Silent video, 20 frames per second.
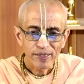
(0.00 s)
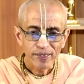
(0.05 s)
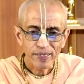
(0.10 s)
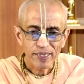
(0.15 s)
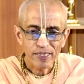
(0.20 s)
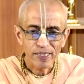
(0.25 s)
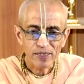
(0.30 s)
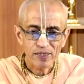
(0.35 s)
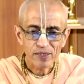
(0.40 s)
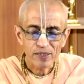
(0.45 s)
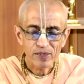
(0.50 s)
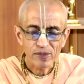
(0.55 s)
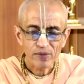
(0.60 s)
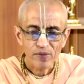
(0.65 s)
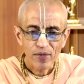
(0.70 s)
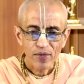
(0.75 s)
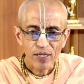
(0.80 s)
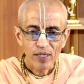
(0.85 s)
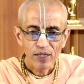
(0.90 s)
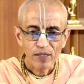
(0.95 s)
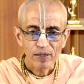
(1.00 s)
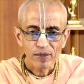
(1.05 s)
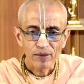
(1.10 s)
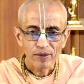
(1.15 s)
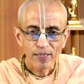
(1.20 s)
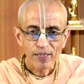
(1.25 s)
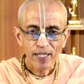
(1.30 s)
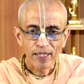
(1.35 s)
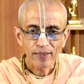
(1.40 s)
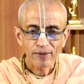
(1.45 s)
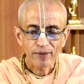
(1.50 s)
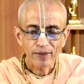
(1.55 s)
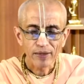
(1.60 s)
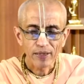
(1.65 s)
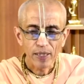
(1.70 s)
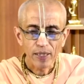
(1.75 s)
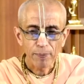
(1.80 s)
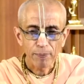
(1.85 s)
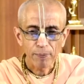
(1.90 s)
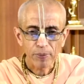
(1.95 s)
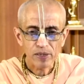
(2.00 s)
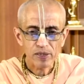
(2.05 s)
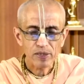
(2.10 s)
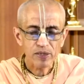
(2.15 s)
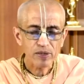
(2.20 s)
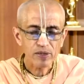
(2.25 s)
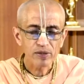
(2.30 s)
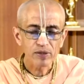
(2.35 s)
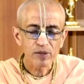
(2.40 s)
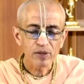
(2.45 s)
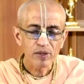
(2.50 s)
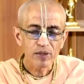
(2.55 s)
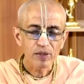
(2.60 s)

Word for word: is that a person